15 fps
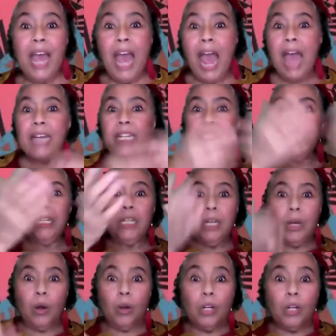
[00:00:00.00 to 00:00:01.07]
and he
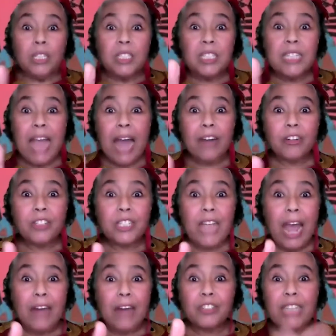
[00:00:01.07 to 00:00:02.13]
scattered,
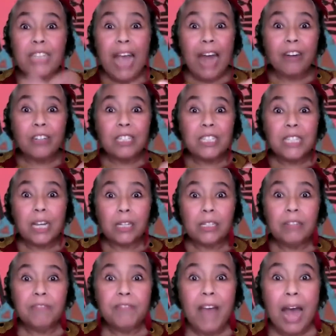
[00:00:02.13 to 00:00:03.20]
scattered, scattered until
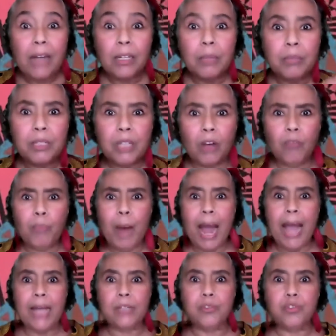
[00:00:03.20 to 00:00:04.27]
he found himself by
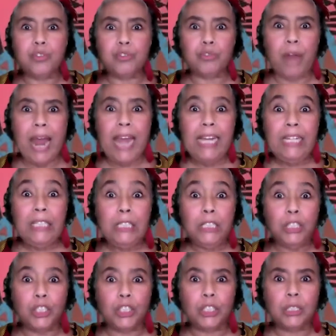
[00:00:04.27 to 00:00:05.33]
a
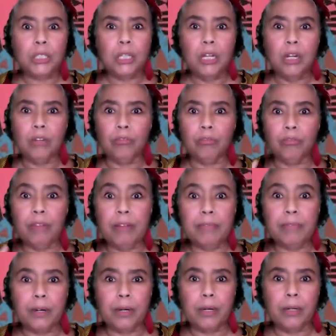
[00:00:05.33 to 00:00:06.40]
strange river.